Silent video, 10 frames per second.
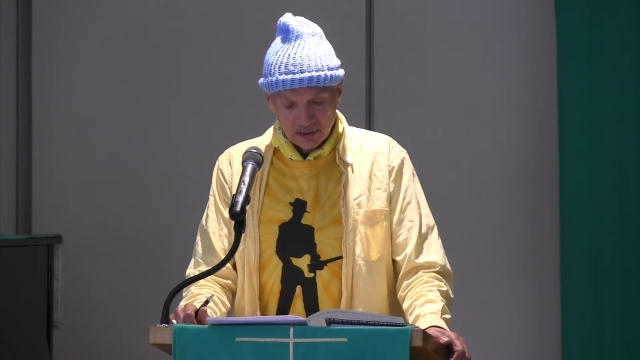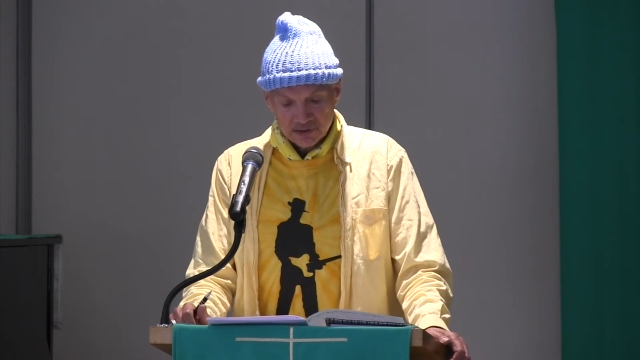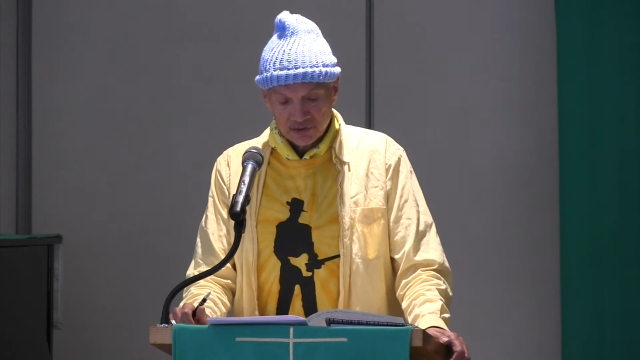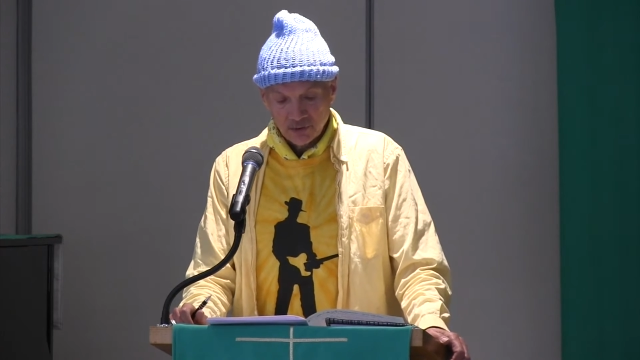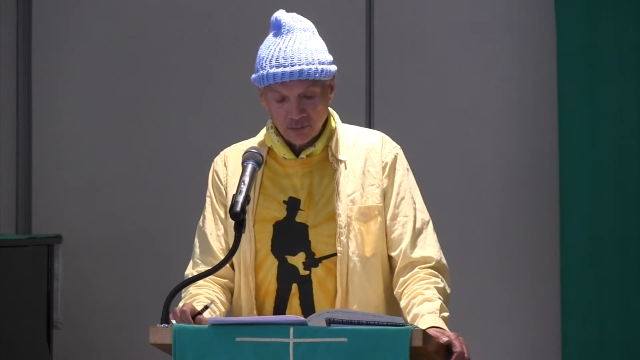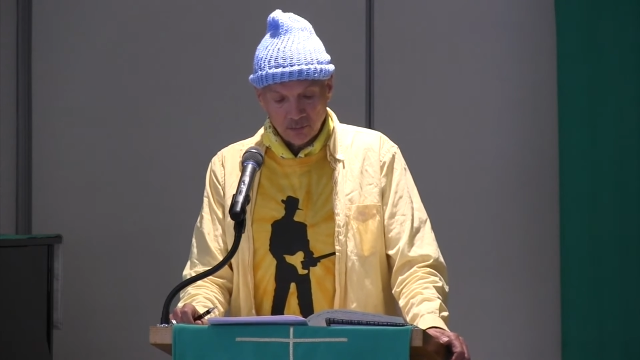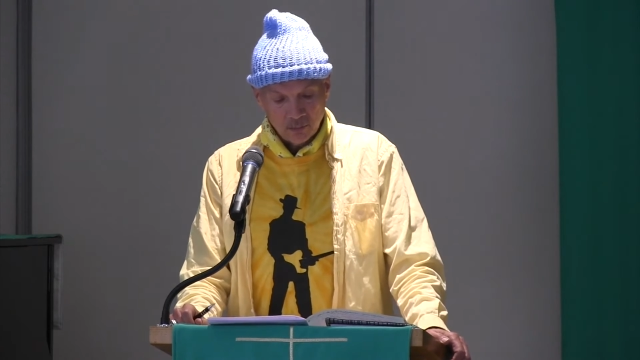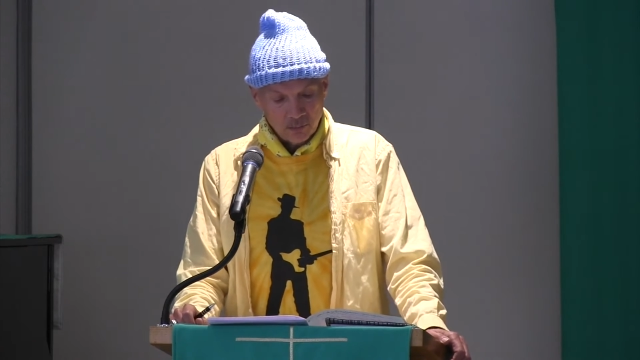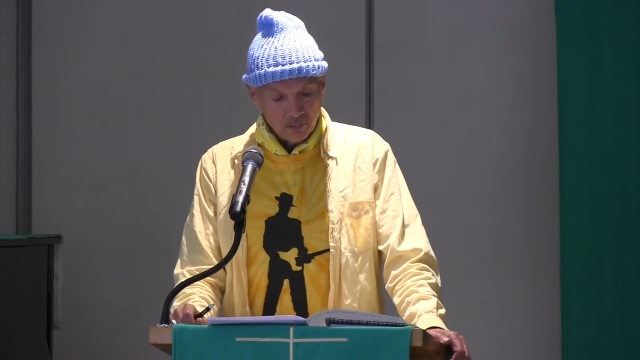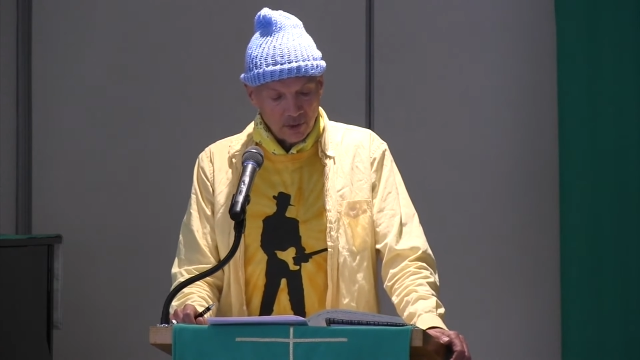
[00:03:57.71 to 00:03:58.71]

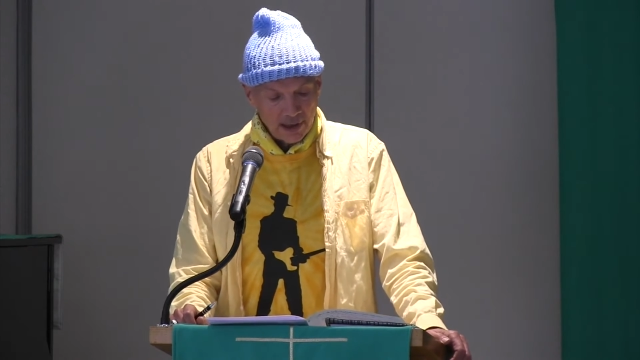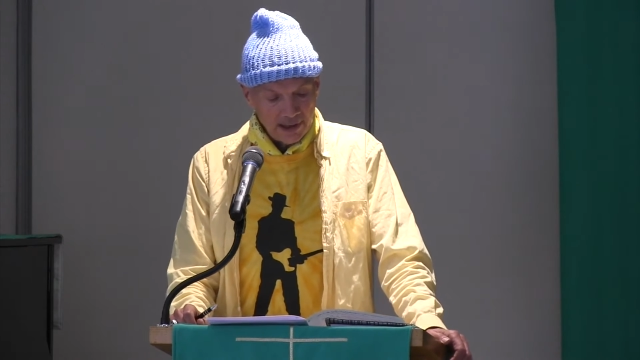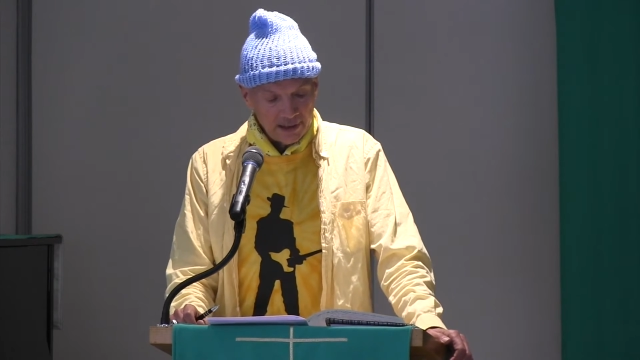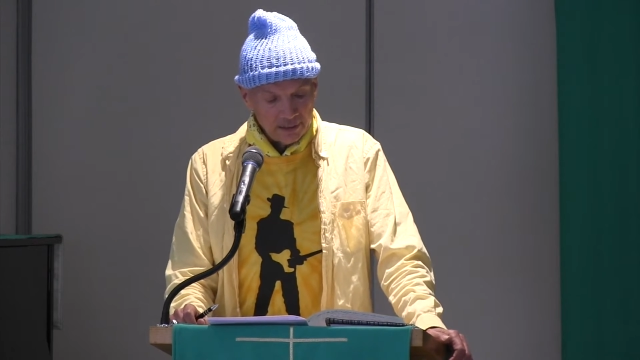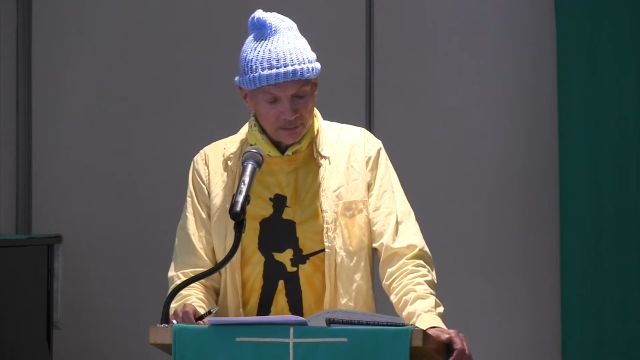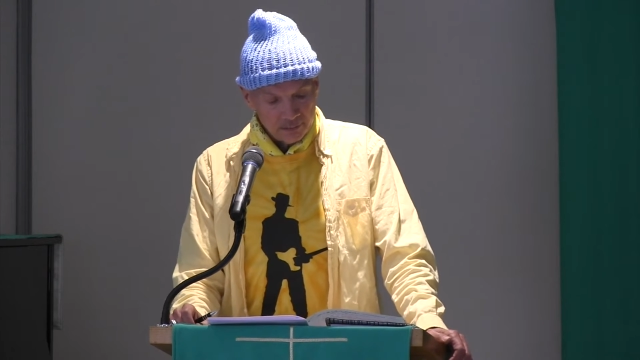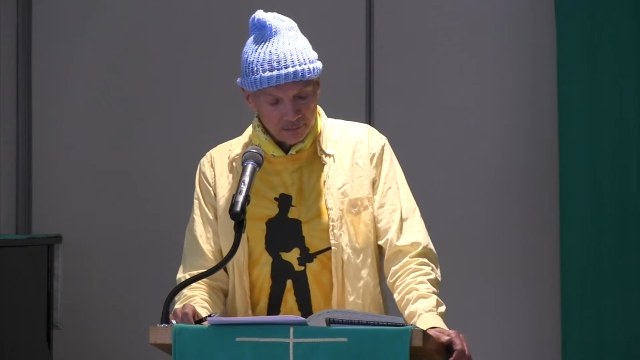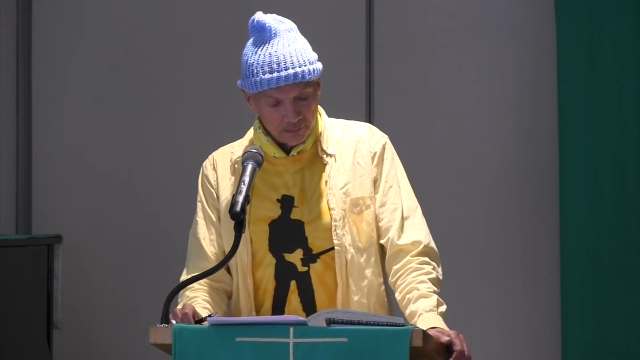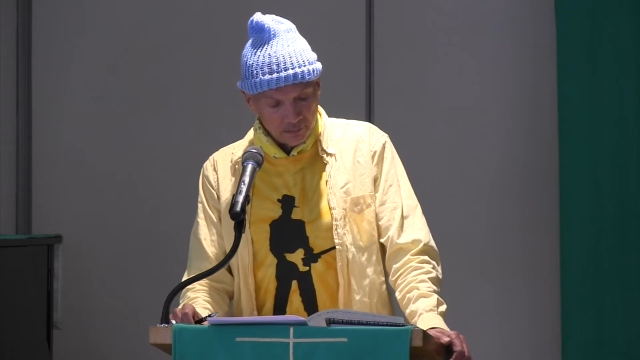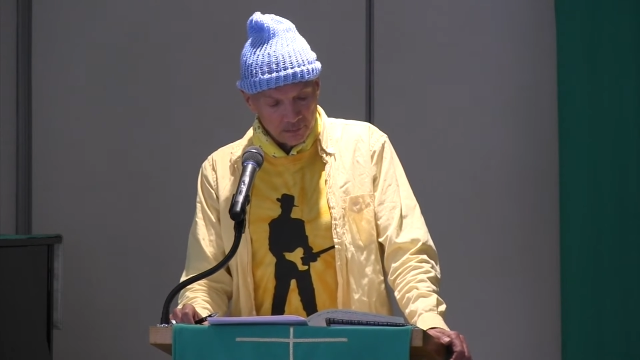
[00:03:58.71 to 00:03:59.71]
So why
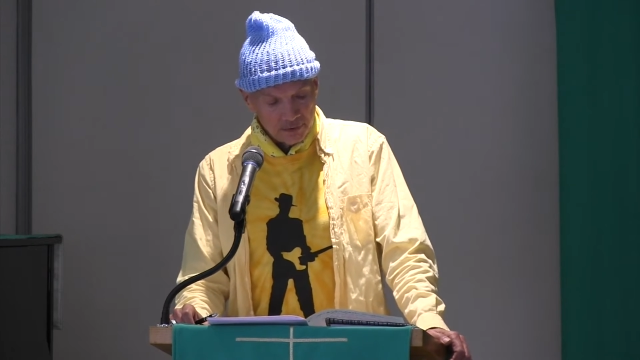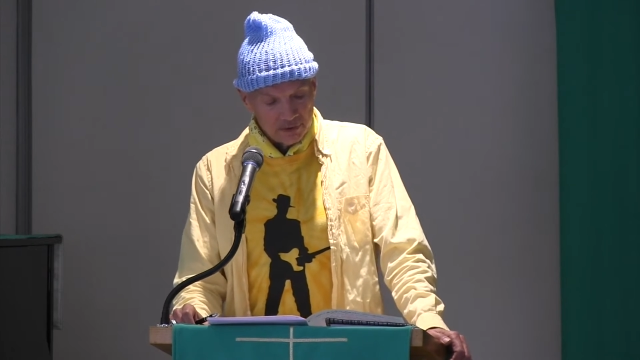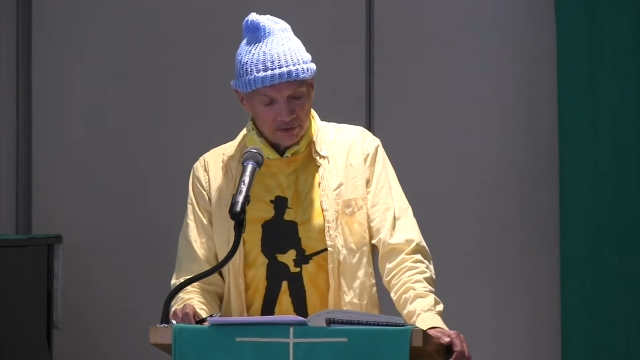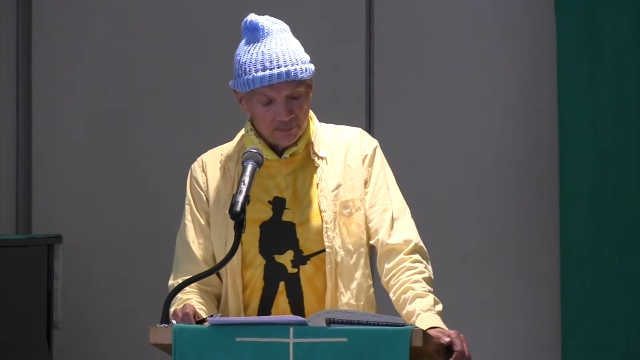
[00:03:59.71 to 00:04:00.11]
would it